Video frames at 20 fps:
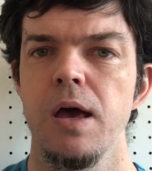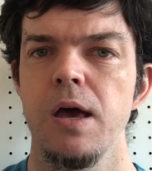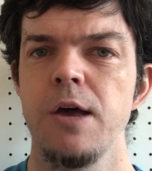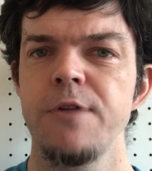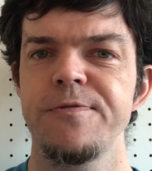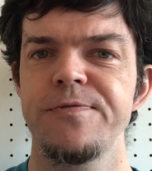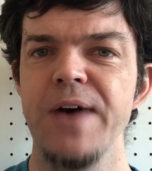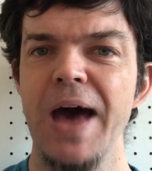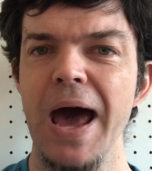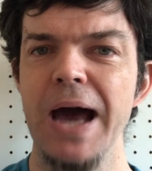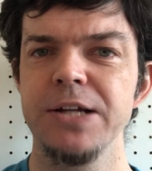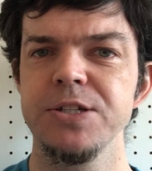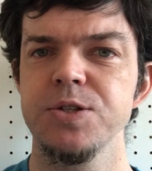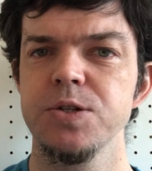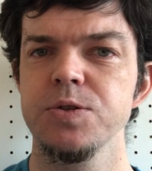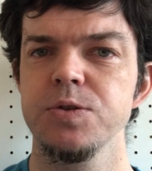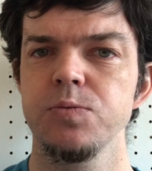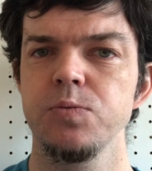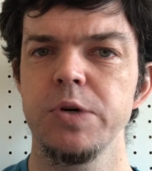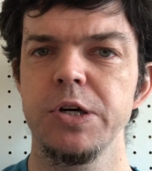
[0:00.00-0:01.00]
In
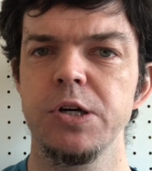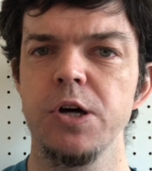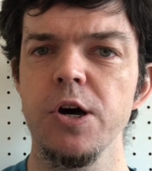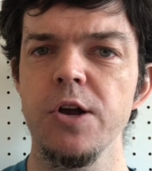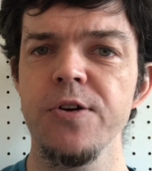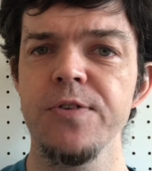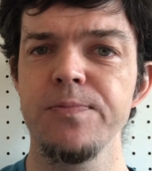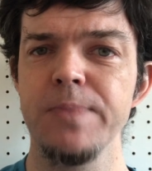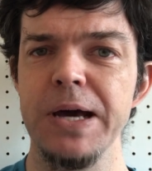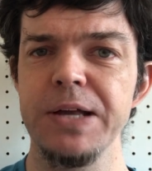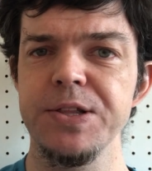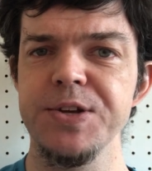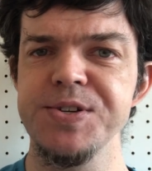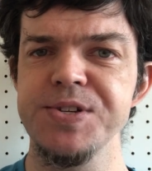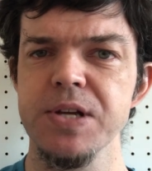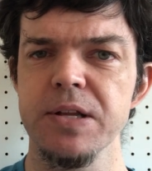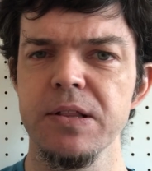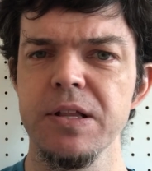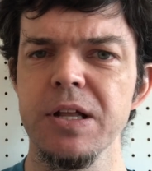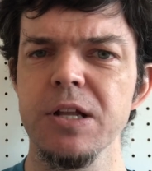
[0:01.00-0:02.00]
fact, we could have made
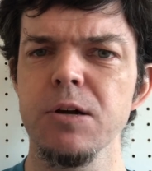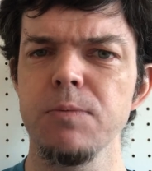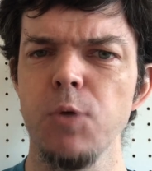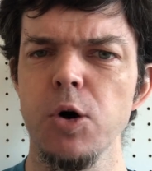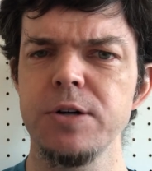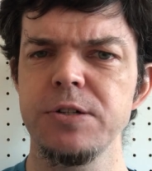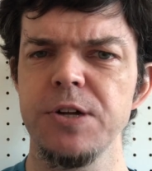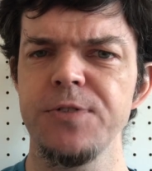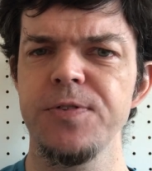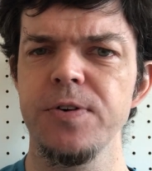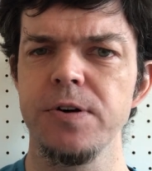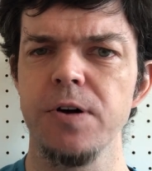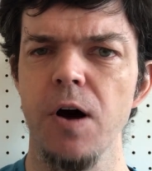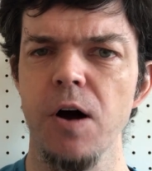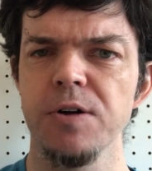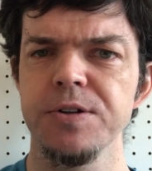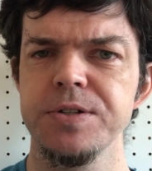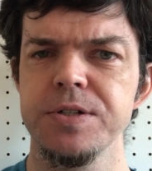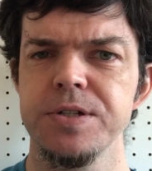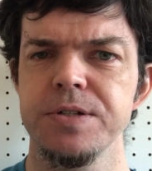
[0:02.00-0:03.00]
this a little more
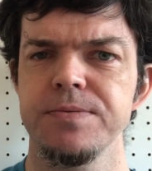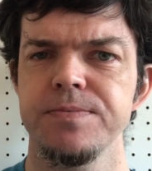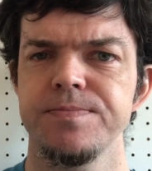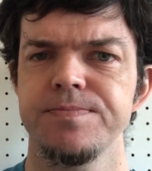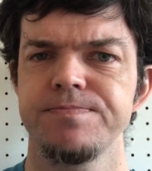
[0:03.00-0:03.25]
difficult.